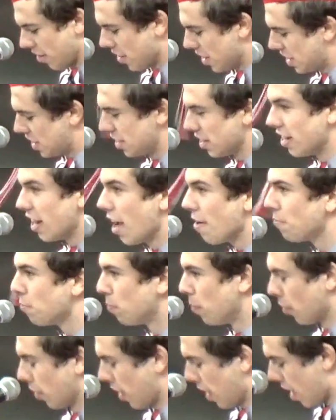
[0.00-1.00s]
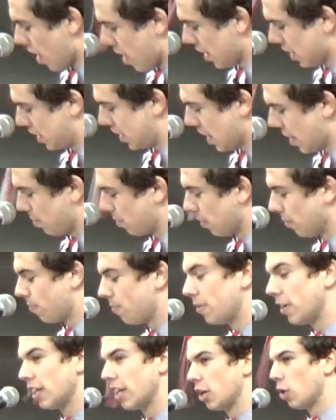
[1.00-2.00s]
This ineffable concept
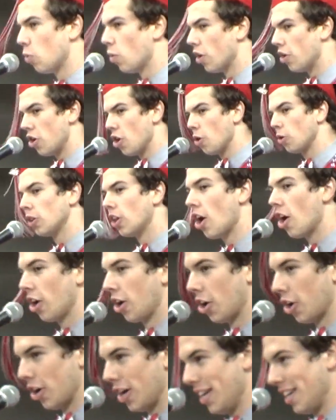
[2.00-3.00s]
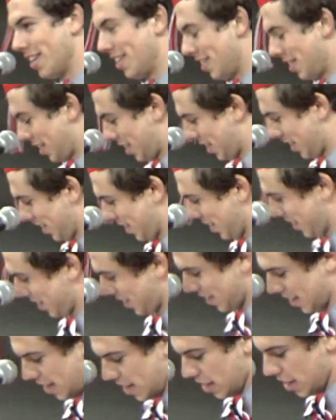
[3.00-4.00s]
of feeling what no longer is.
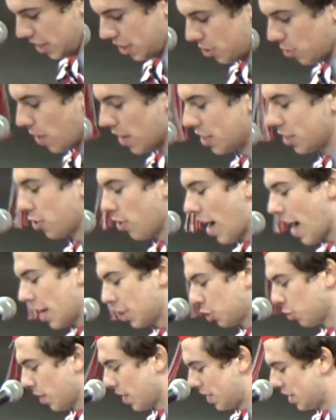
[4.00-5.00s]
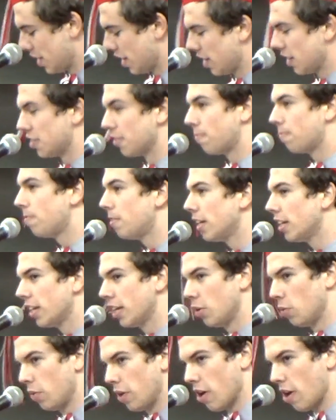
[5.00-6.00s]
To us graduates, it is a
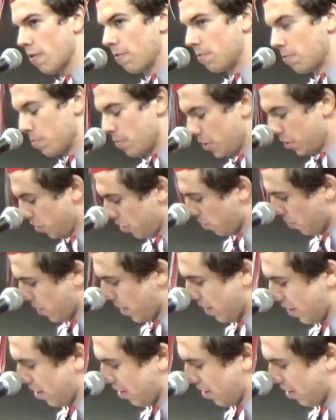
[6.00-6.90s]
feeling we are familiar with.